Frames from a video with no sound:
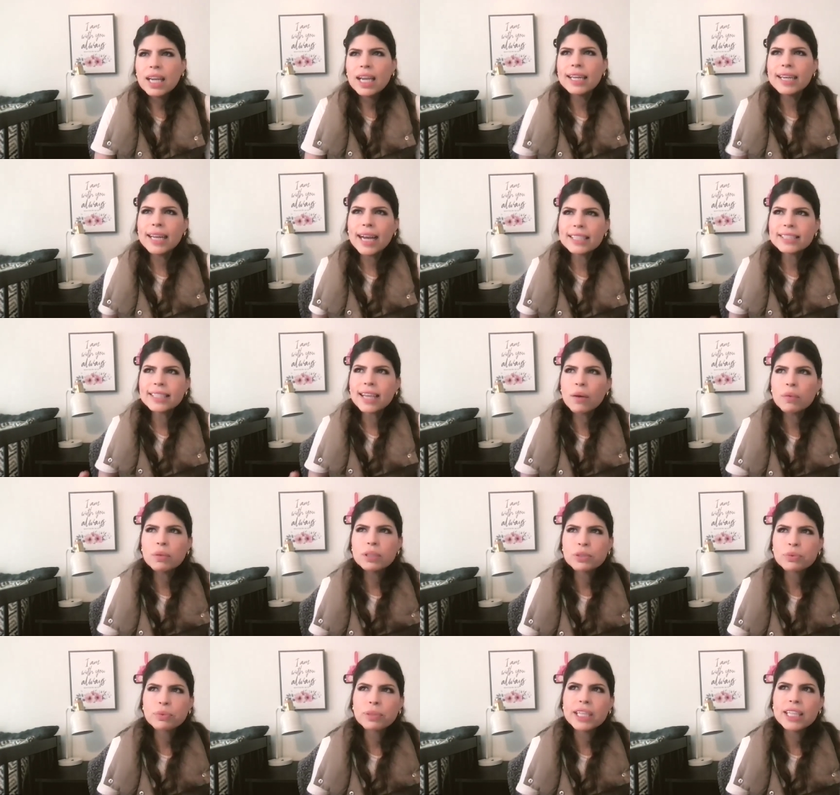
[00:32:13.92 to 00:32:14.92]
And as I
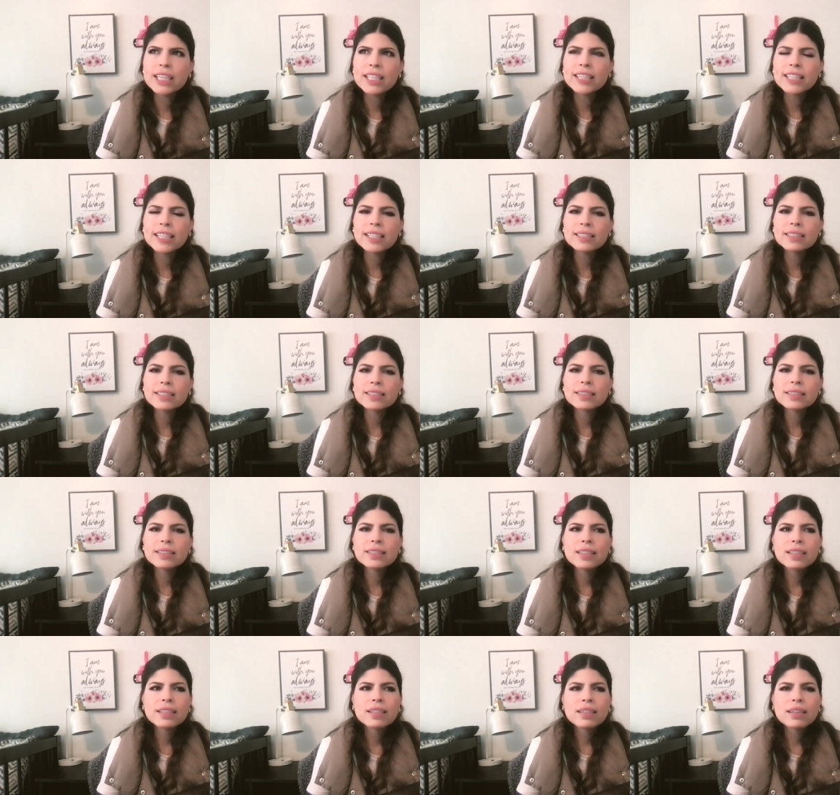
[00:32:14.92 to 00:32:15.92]
was reading this,
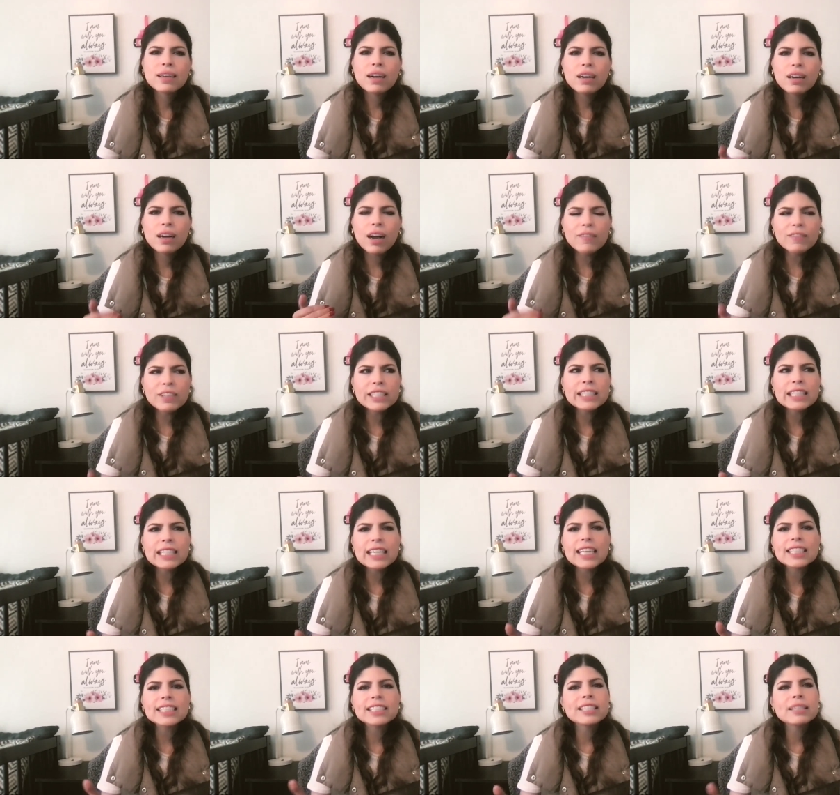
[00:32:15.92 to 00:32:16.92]

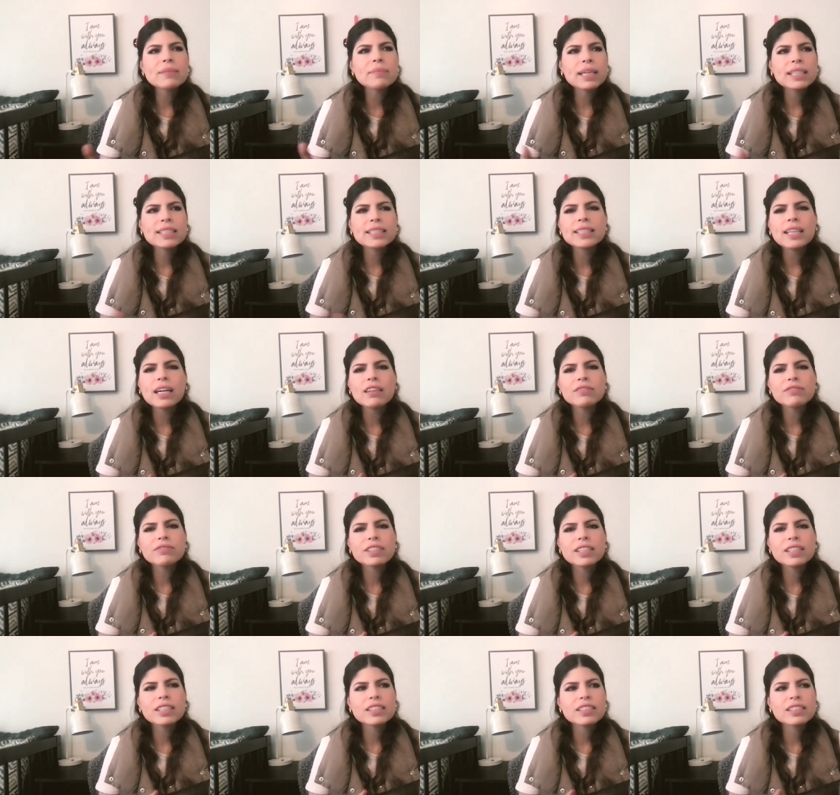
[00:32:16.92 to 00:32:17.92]
obviously I see myself
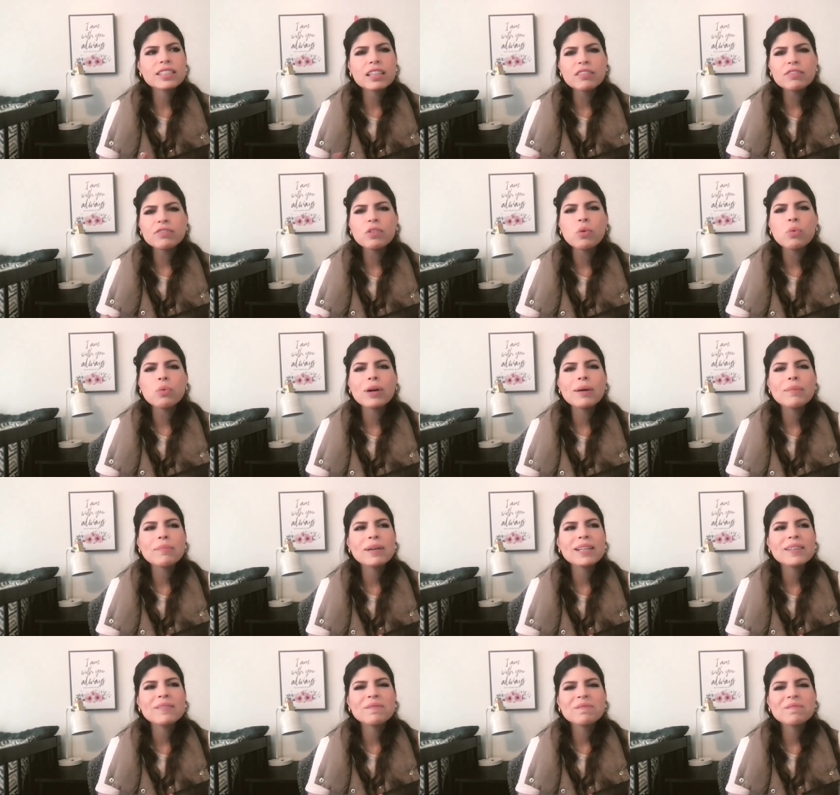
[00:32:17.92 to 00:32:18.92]
in the sinful
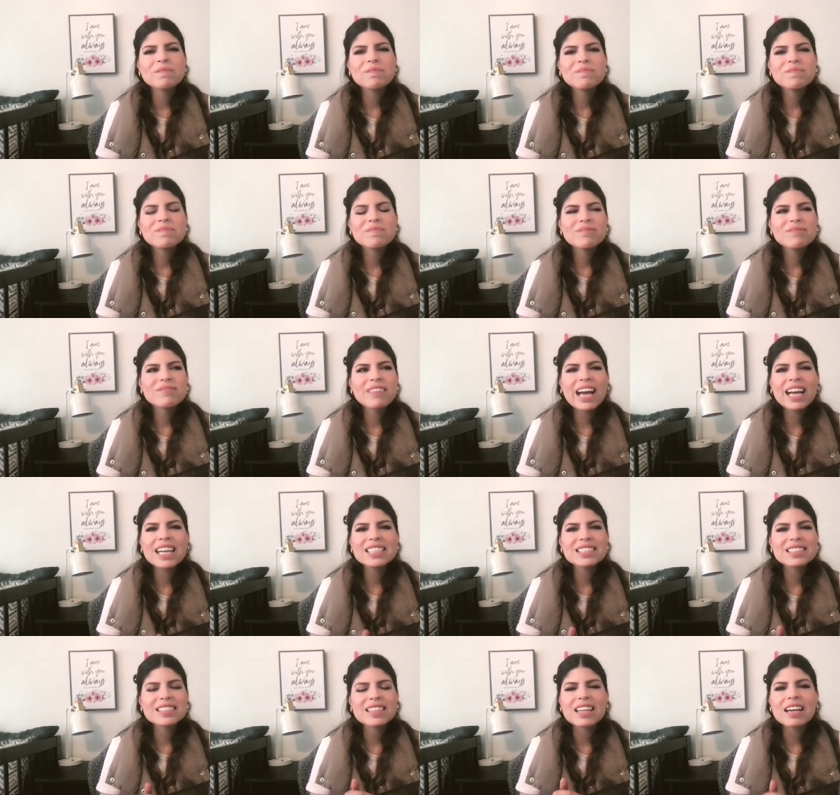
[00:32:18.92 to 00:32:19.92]
woman that
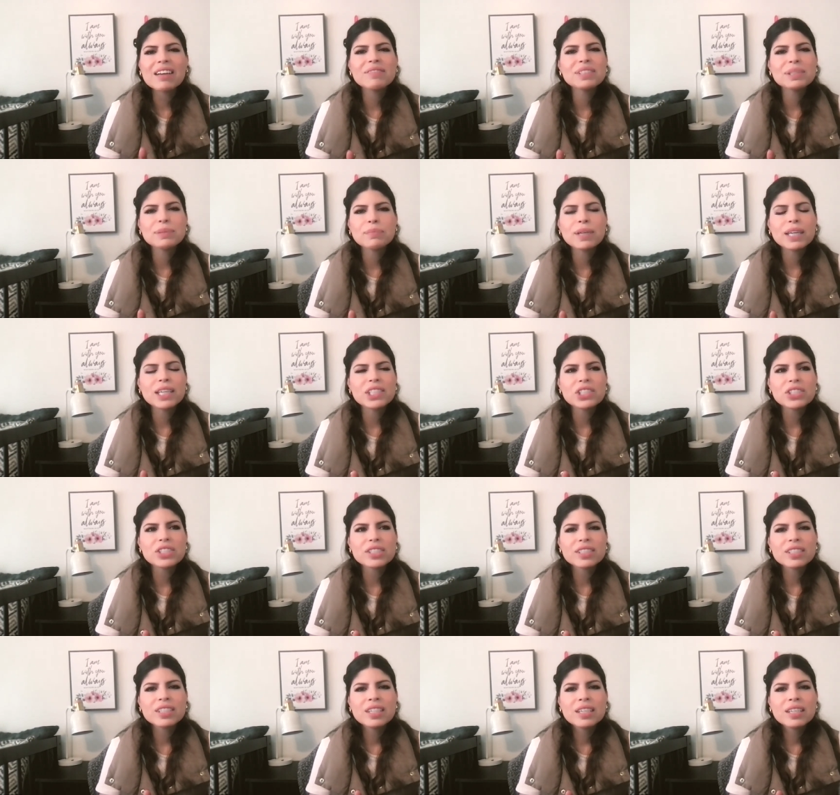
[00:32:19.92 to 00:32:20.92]
has loved
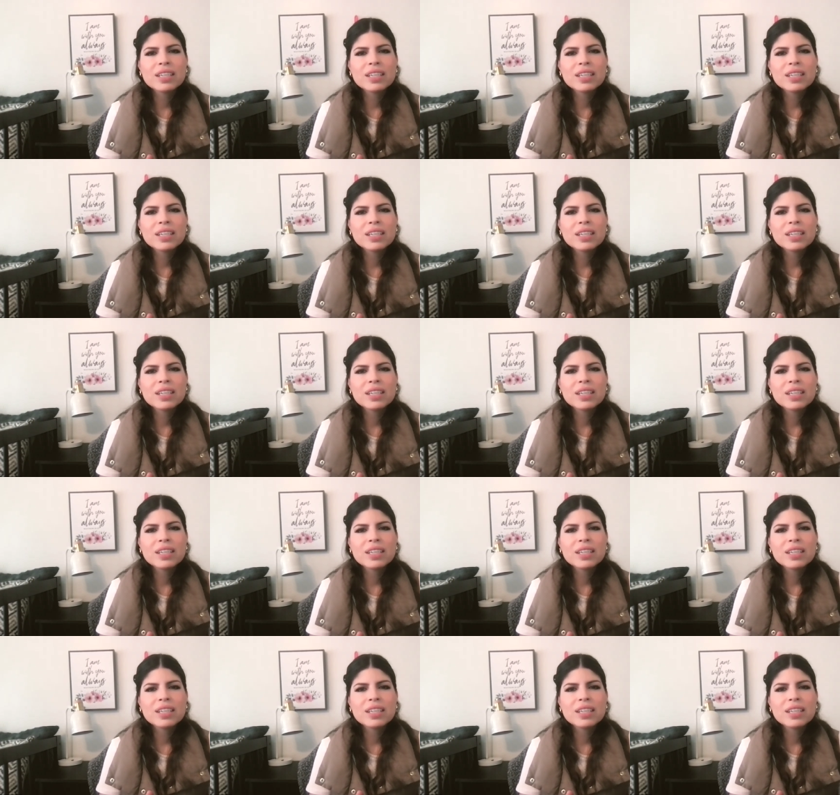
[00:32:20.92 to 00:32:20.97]
much,